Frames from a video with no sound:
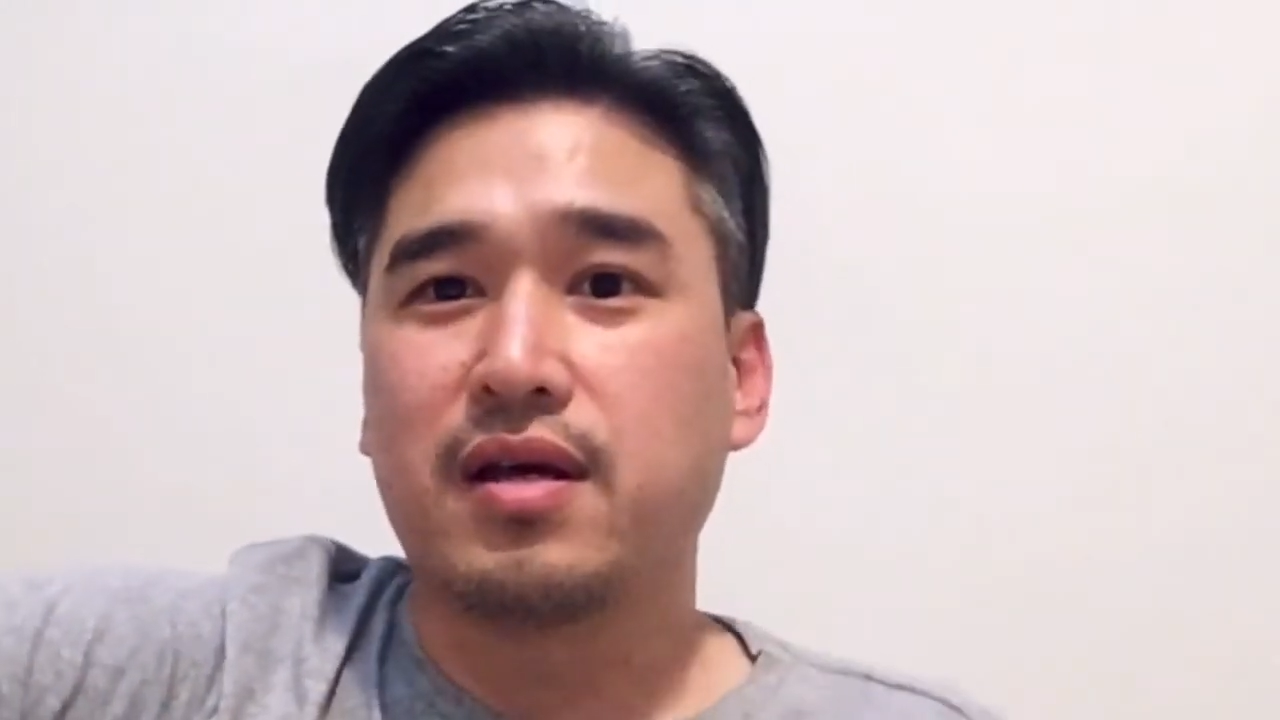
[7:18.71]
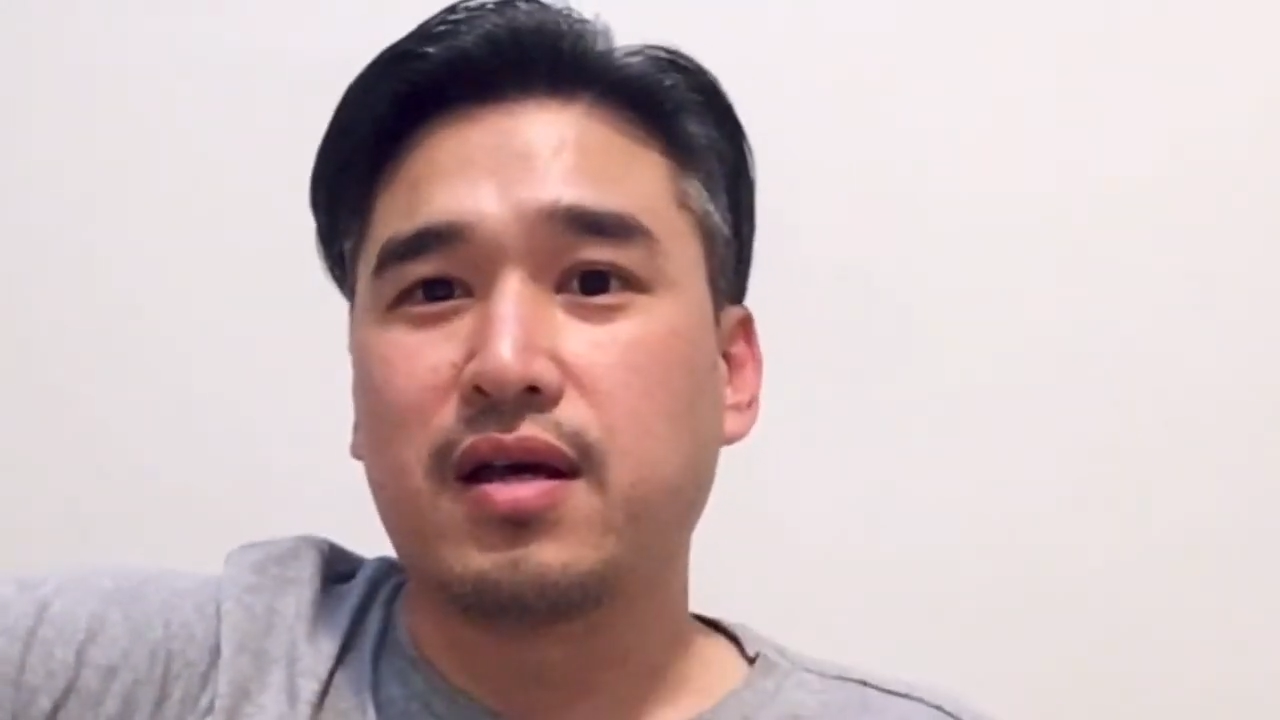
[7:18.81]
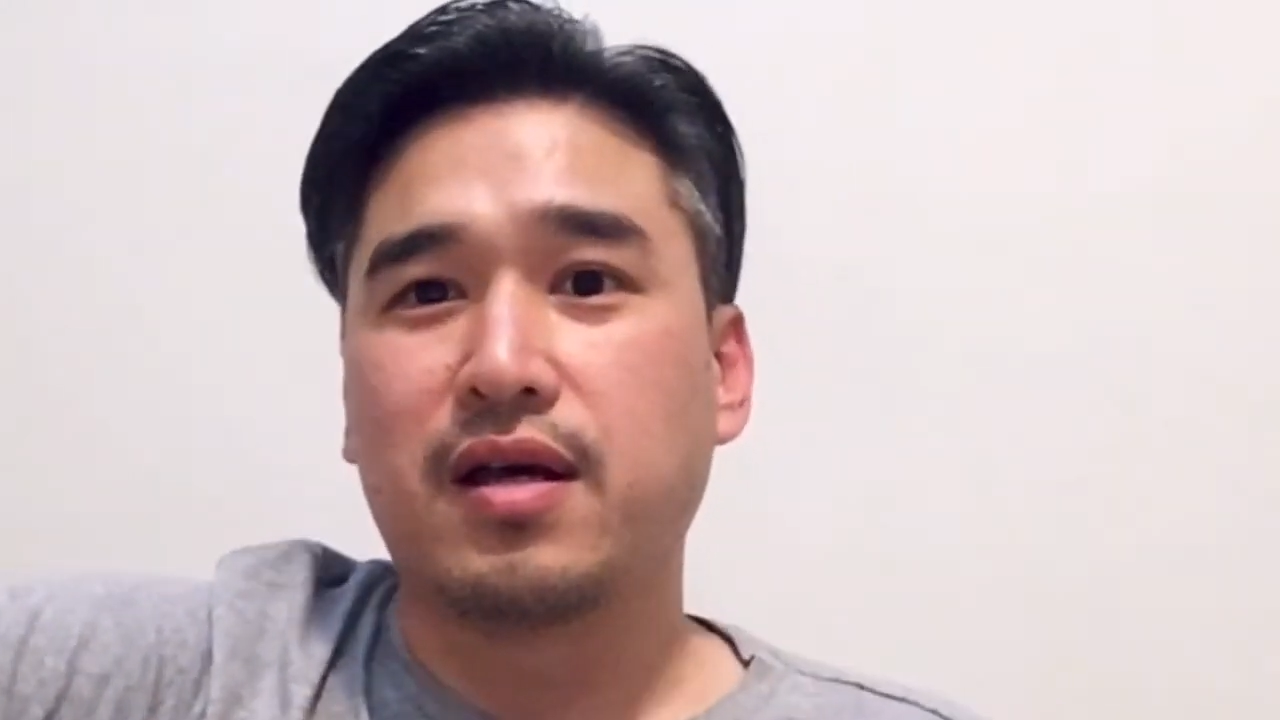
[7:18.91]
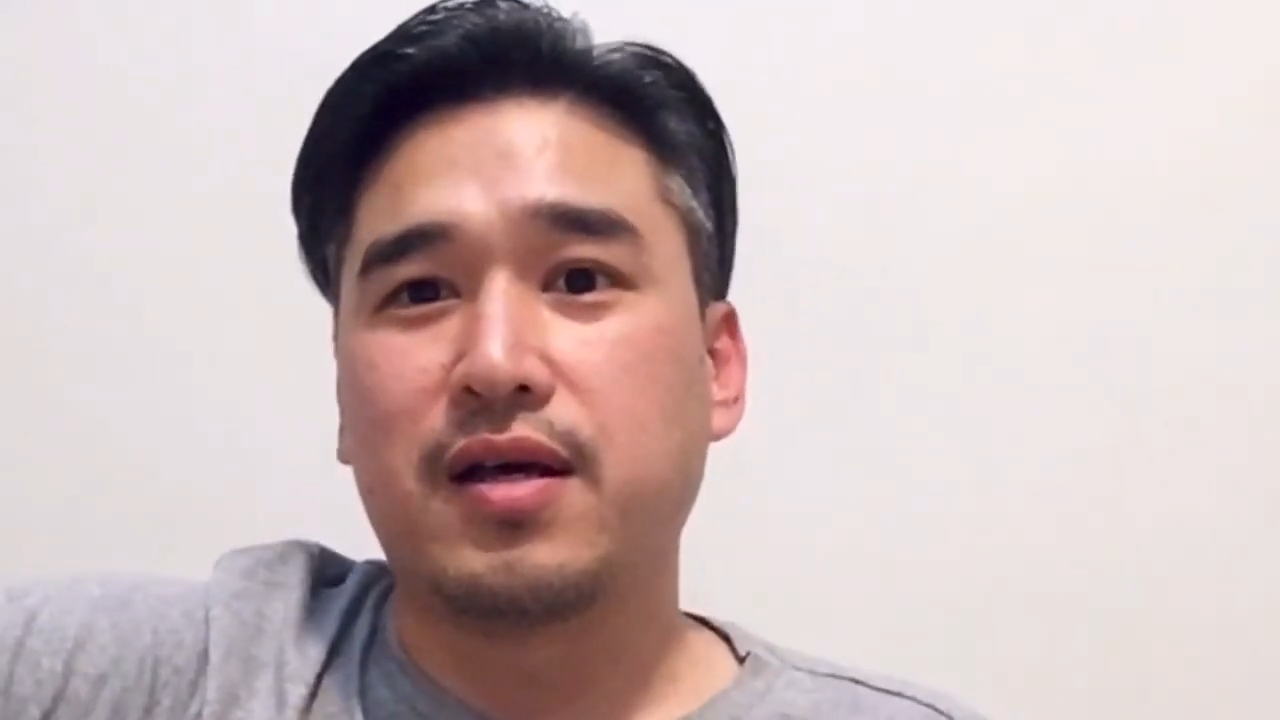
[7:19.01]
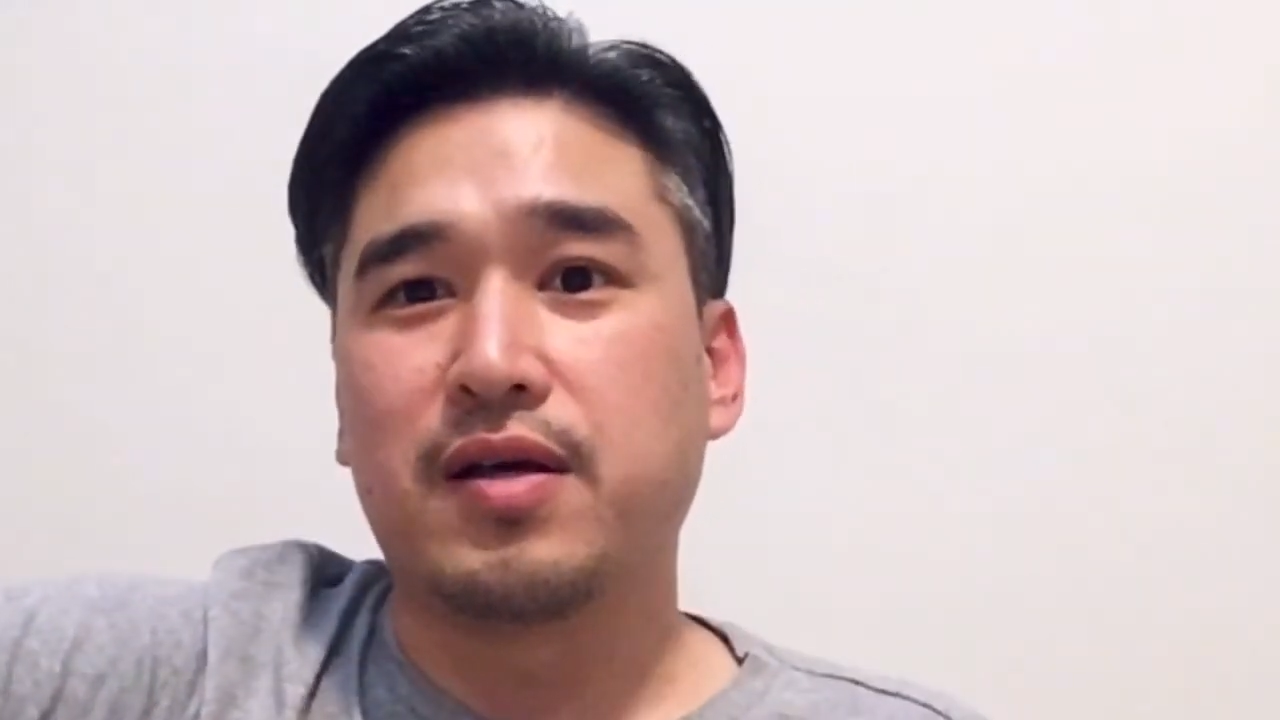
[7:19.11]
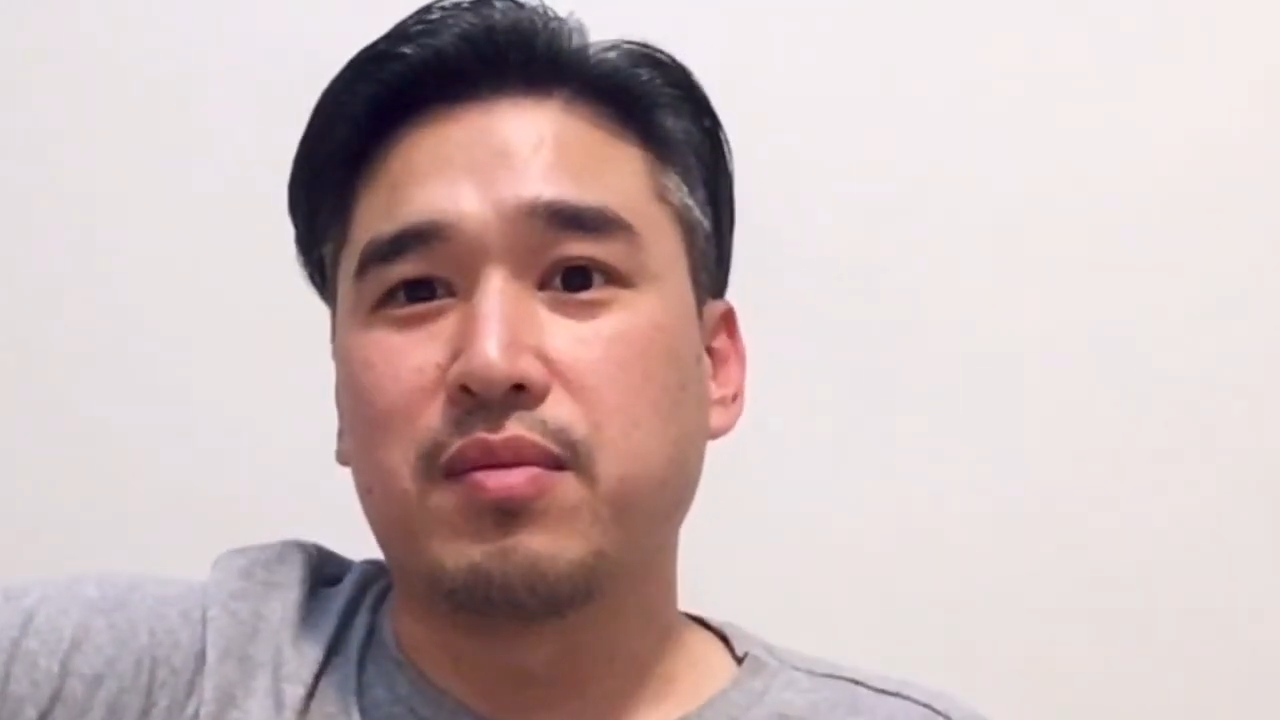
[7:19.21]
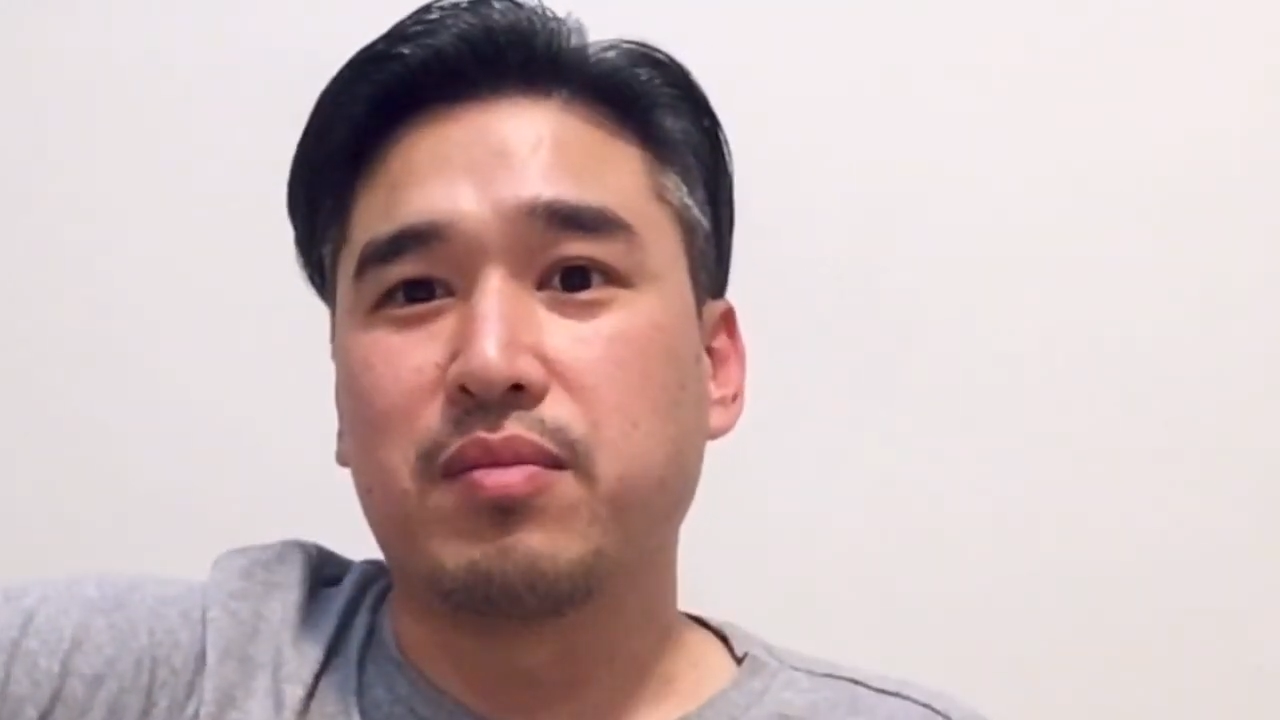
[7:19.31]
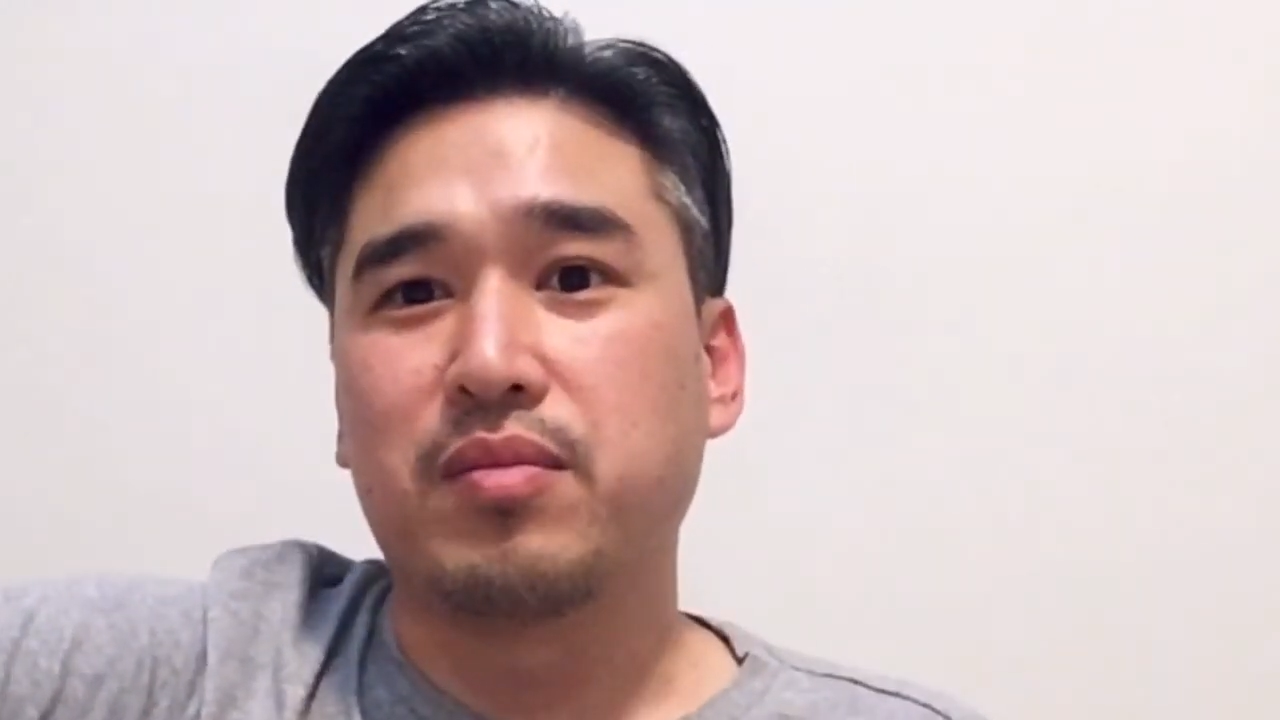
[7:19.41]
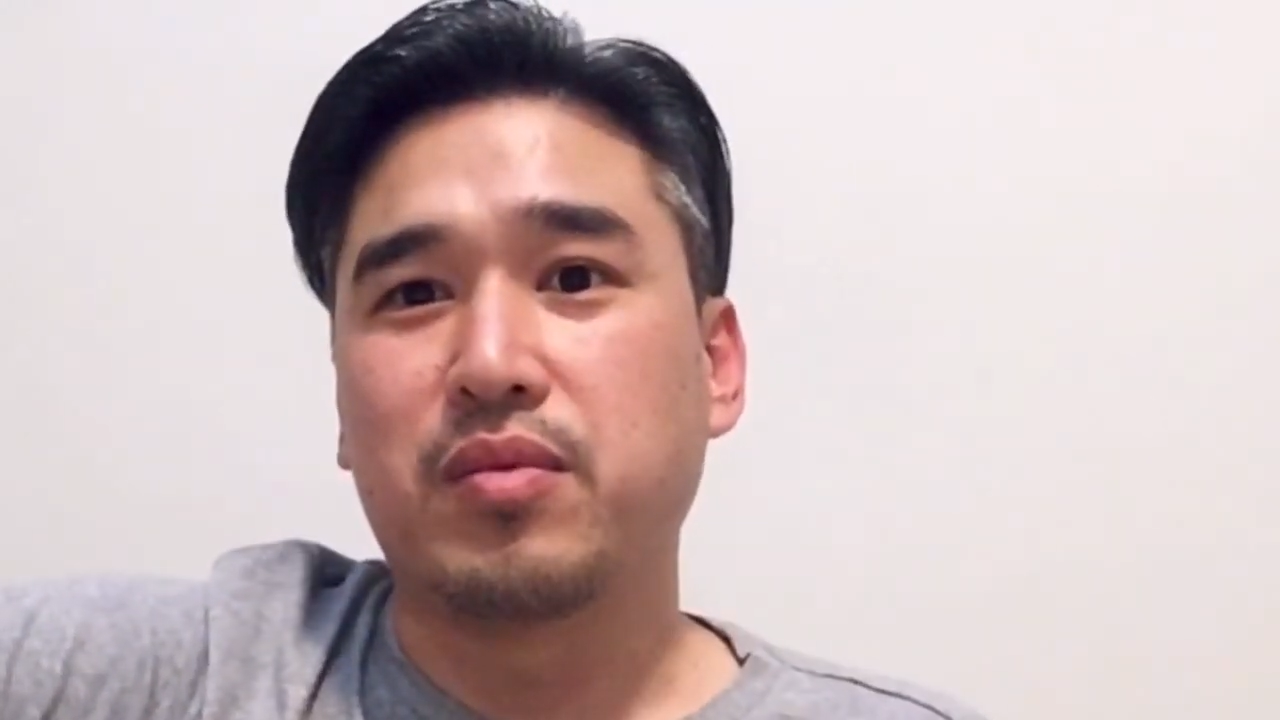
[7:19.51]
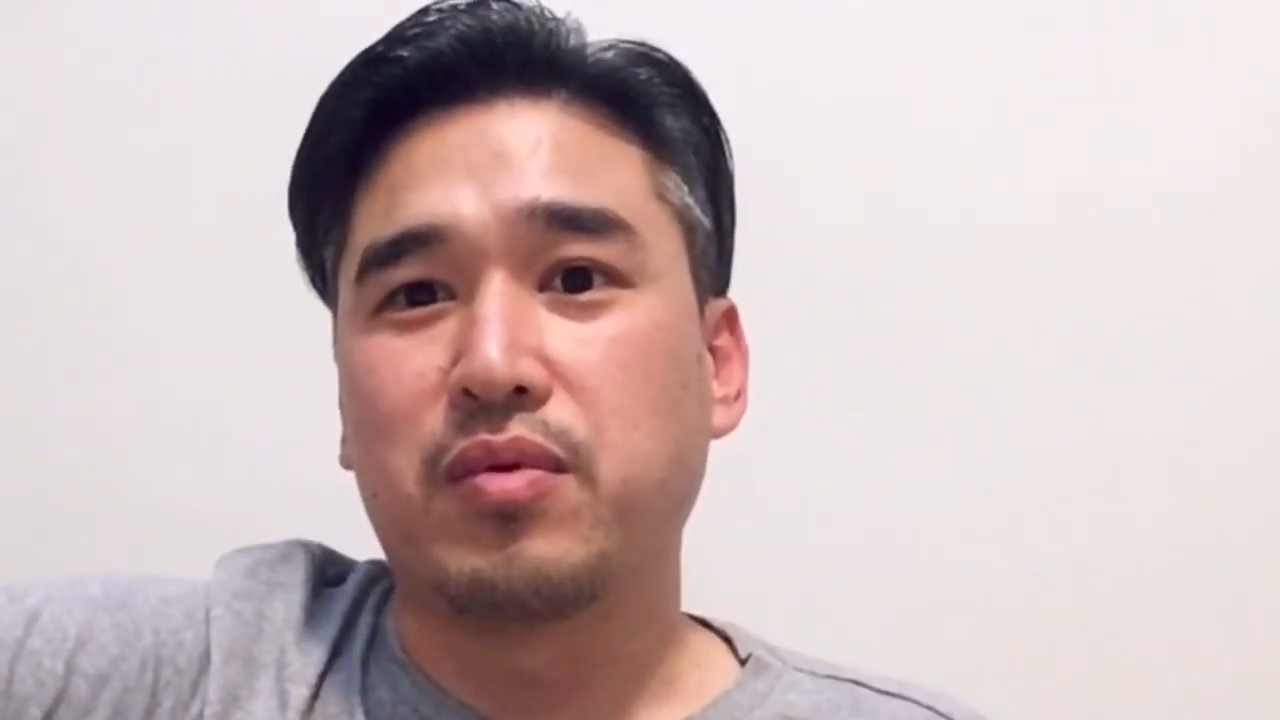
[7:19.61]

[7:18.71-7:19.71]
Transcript: um,